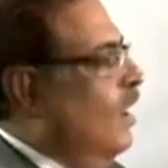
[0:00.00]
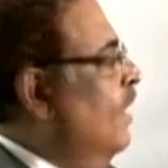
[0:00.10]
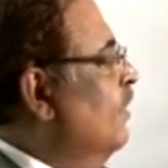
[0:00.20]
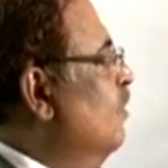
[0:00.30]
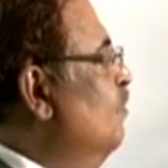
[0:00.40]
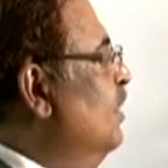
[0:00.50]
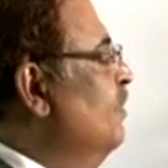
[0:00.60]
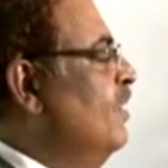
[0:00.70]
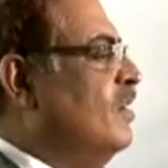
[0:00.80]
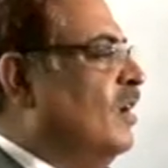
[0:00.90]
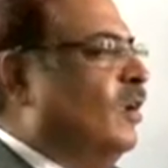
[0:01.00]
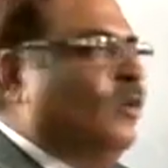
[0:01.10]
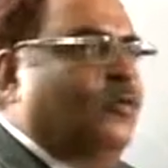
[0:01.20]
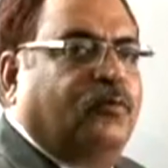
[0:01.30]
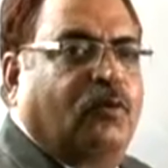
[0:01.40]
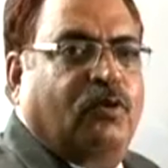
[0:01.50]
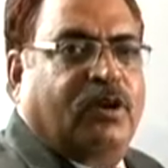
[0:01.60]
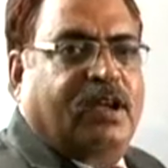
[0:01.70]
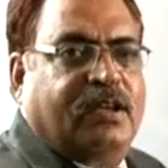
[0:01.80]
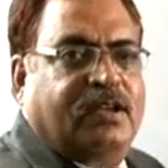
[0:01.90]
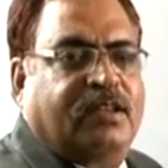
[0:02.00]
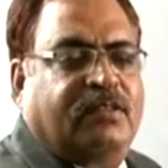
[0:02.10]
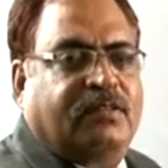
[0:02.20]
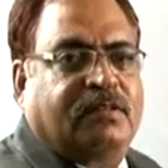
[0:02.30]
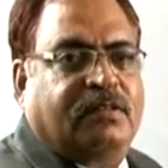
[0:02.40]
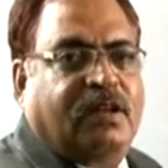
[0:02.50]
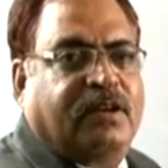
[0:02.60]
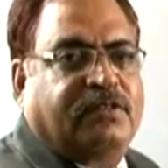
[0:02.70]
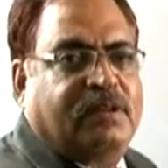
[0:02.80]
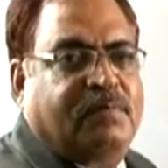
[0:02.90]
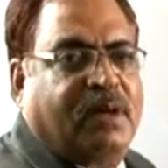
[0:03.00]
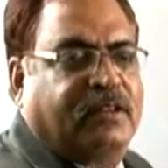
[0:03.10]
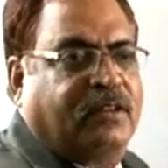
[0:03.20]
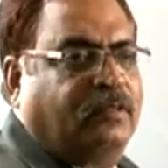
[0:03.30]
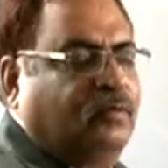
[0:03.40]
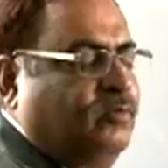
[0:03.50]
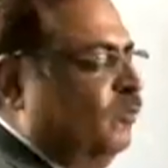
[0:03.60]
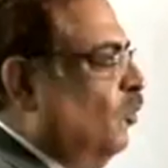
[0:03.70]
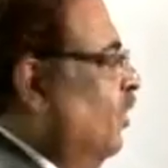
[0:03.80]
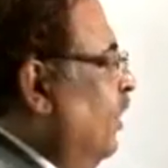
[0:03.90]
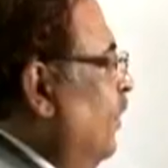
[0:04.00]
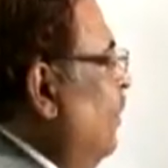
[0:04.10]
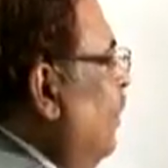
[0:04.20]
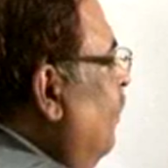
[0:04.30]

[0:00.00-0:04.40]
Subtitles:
and complementary angle of 4a is 90 minus 4a.